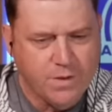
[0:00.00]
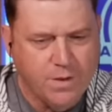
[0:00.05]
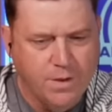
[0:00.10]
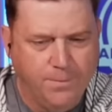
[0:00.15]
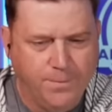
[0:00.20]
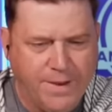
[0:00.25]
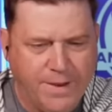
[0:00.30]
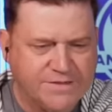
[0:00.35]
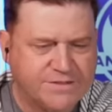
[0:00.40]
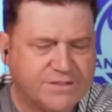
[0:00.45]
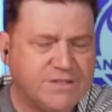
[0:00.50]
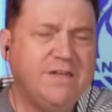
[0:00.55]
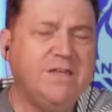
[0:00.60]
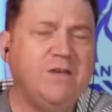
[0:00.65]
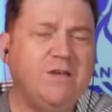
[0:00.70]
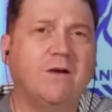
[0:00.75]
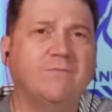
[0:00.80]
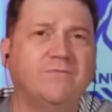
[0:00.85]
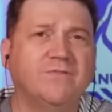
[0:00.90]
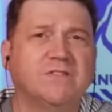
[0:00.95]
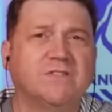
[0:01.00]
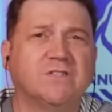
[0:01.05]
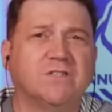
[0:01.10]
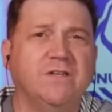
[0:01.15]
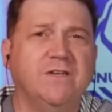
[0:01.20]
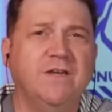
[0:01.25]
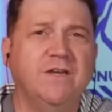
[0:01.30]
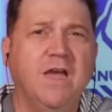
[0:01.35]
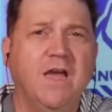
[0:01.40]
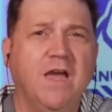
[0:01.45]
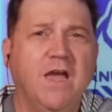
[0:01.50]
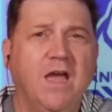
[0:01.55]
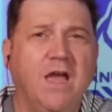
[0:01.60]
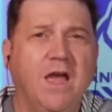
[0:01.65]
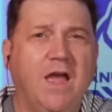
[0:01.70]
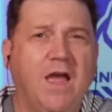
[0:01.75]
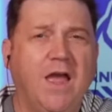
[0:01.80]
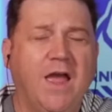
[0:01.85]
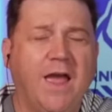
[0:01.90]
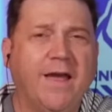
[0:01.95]
Mancini obviously
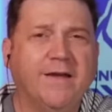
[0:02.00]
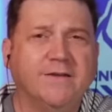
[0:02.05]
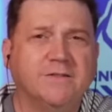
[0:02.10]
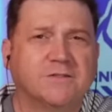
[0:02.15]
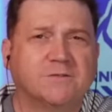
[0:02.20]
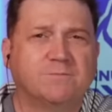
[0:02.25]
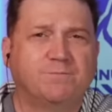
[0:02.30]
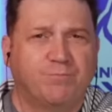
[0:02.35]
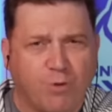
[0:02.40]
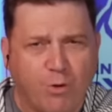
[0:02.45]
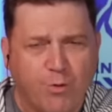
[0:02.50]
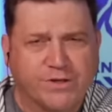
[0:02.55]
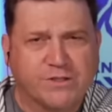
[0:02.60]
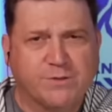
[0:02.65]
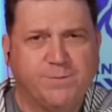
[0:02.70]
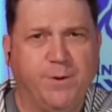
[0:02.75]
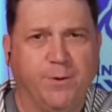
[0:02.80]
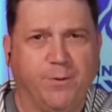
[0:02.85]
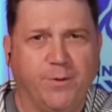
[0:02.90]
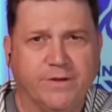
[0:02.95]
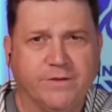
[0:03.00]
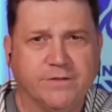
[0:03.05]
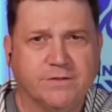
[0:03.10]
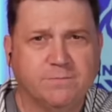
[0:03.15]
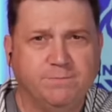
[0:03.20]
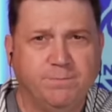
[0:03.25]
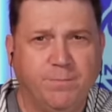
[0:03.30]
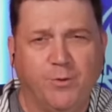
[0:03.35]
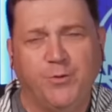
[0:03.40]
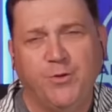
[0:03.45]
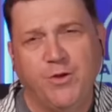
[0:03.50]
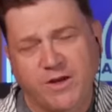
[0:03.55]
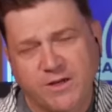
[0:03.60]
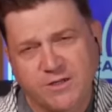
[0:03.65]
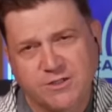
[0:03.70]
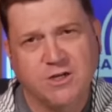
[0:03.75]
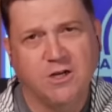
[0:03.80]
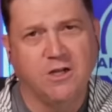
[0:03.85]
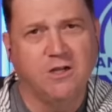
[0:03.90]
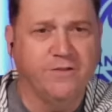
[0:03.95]
has pro experience, both the
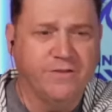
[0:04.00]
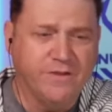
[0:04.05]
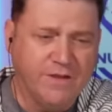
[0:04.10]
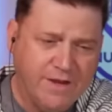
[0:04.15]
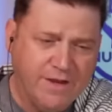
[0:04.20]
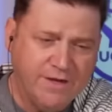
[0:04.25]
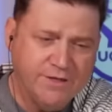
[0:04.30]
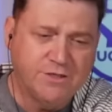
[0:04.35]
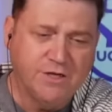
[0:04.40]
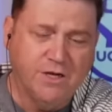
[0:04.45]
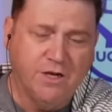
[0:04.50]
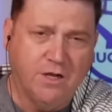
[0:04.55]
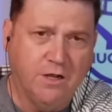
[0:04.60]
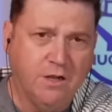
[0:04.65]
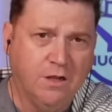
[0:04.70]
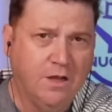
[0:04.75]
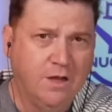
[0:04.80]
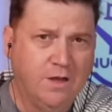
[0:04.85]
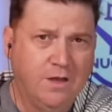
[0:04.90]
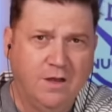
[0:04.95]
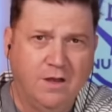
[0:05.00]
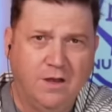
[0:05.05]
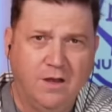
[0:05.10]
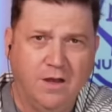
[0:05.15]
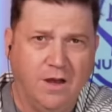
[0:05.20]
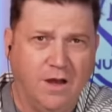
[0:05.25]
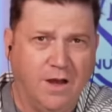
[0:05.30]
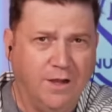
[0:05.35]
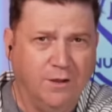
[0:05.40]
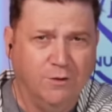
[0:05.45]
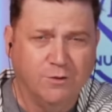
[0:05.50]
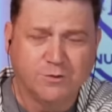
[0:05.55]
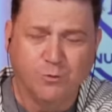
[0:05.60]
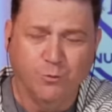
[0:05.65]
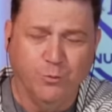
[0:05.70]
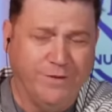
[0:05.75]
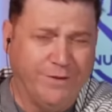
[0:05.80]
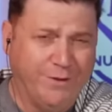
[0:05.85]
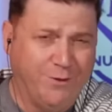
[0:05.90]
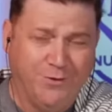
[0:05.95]
NHL and the AHL. Looks
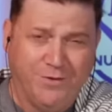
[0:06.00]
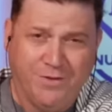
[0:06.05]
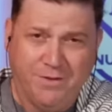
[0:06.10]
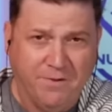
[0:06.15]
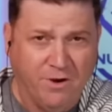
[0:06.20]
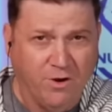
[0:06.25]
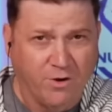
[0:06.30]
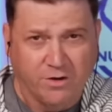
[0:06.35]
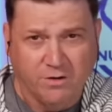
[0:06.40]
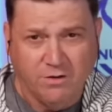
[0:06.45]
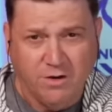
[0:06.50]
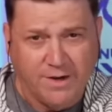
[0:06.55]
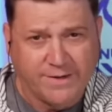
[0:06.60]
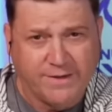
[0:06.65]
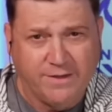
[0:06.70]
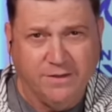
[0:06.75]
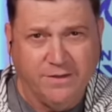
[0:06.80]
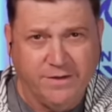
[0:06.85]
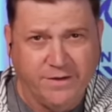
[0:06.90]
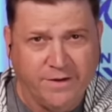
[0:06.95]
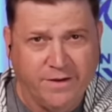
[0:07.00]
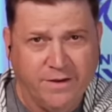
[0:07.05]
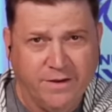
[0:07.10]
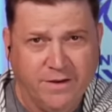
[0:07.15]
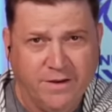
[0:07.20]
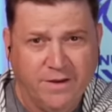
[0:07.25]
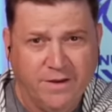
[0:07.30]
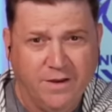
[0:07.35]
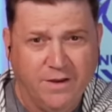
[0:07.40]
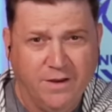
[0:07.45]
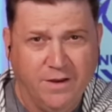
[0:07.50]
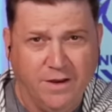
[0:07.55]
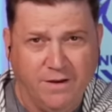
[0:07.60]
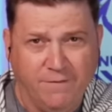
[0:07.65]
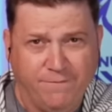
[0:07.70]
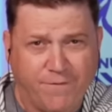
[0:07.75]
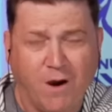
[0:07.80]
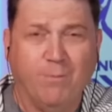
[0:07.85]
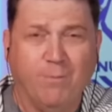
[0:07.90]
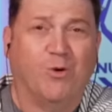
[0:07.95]
really good in the American Hockey League.
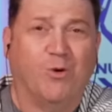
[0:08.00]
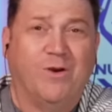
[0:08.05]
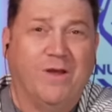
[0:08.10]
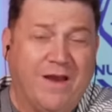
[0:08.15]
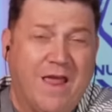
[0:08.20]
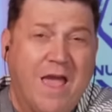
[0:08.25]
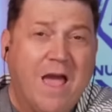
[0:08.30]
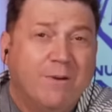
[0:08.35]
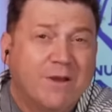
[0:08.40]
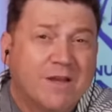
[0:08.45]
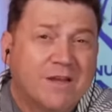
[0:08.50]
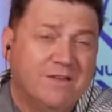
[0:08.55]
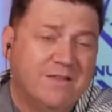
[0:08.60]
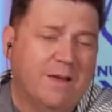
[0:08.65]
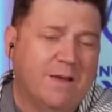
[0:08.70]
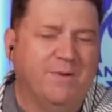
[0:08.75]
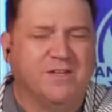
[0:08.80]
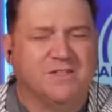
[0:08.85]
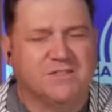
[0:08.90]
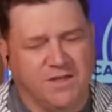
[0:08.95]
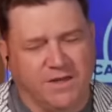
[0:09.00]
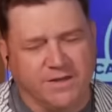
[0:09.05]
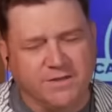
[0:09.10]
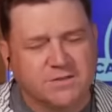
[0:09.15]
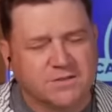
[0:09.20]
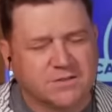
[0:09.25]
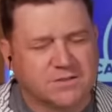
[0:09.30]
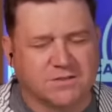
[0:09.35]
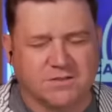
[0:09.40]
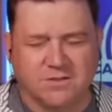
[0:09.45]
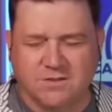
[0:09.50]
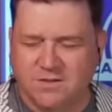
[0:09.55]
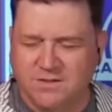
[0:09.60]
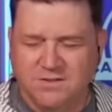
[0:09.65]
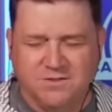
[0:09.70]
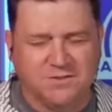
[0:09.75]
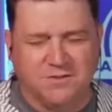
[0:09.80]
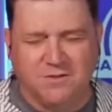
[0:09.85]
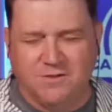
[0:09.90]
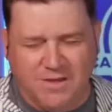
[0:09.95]
Far more dynamic, and that makes sense.
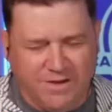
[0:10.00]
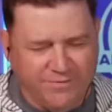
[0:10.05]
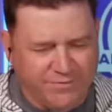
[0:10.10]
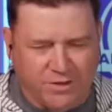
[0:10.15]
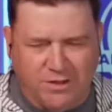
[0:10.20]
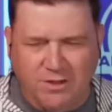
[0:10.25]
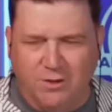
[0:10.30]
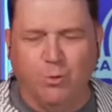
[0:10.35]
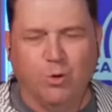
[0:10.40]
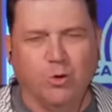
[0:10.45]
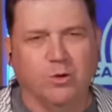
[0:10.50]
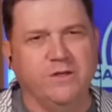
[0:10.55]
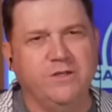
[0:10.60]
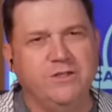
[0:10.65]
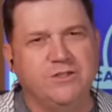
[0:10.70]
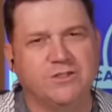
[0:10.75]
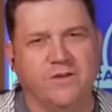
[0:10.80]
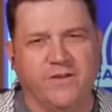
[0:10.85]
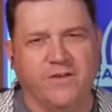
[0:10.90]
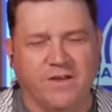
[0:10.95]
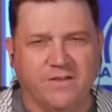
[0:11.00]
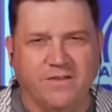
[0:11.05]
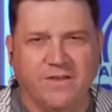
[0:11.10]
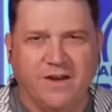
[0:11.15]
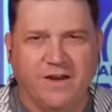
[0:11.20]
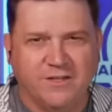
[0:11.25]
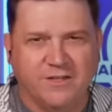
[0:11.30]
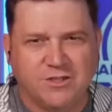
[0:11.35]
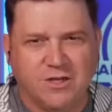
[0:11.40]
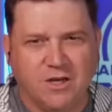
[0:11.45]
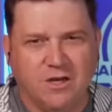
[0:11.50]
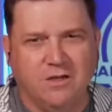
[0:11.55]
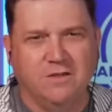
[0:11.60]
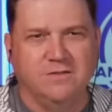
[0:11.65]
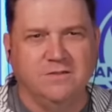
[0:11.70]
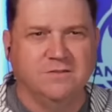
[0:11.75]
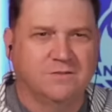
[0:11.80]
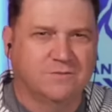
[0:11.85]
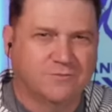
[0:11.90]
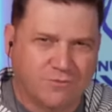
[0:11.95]
He's given a little more leash, I think, in the NHL.
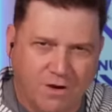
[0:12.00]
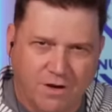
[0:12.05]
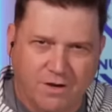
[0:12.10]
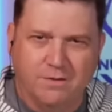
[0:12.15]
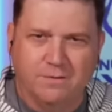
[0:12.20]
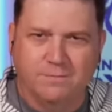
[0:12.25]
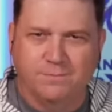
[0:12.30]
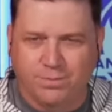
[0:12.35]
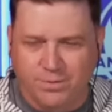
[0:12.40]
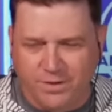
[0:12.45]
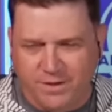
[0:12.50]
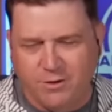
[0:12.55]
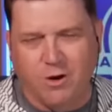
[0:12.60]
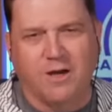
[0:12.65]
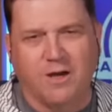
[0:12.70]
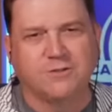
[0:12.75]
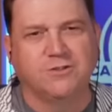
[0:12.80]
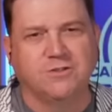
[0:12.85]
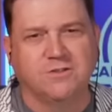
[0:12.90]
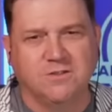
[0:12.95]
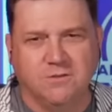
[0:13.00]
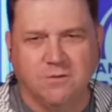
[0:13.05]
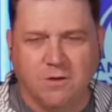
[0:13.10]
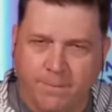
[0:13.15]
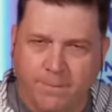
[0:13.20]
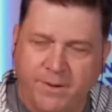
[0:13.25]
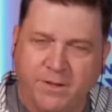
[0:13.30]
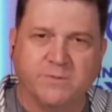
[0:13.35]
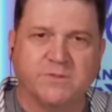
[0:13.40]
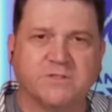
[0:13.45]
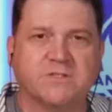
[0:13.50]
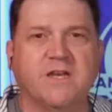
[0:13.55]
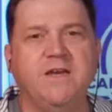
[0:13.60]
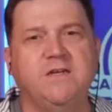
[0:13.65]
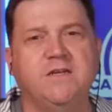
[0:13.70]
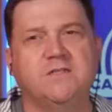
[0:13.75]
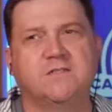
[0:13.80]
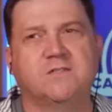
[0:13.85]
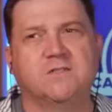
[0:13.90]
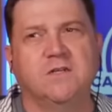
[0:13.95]
He's trying to play cautious and not make
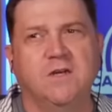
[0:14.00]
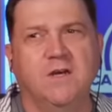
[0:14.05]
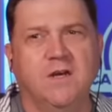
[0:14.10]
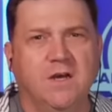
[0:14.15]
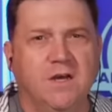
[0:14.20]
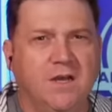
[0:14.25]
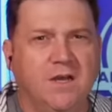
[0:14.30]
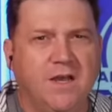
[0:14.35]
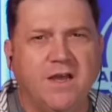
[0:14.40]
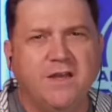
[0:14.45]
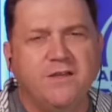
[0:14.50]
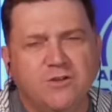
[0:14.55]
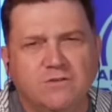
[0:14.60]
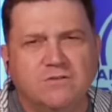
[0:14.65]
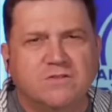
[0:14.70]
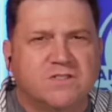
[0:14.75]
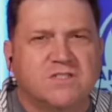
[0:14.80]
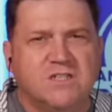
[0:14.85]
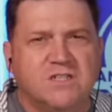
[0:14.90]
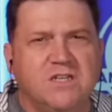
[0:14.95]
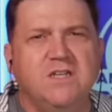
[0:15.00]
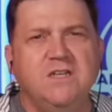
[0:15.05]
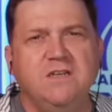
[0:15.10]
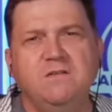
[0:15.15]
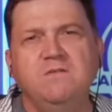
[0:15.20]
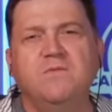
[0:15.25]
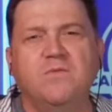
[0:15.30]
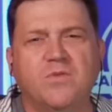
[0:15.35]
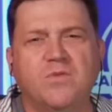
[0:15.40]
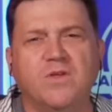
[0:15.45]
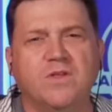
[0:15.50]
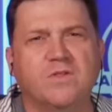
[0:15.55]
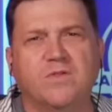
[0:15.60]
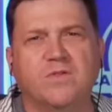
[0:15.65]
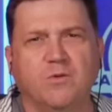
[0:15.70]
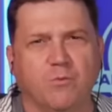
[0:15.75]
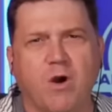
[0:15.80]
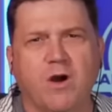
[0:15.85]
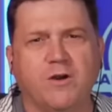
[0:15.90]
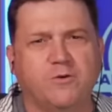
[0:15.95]
mistakes. And you see that
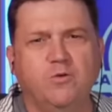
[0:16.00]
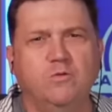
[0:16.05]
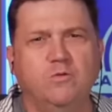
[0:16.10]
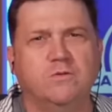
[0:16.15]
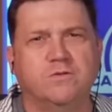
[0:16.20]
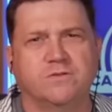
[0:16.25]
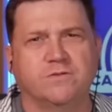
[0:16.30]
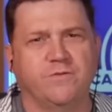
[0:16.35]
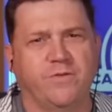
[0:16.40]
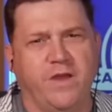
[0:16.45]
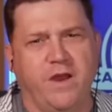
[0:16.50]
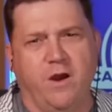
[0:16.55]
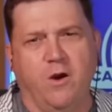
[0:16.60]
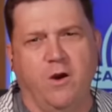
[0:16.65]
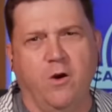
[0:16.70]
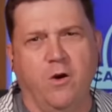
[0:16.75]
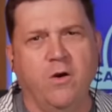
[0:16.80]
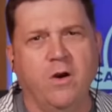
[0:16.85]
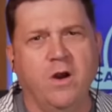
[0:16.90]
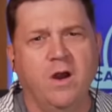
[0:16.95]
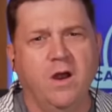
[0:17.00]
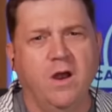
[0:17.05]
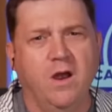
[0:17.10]
the raw tools are there.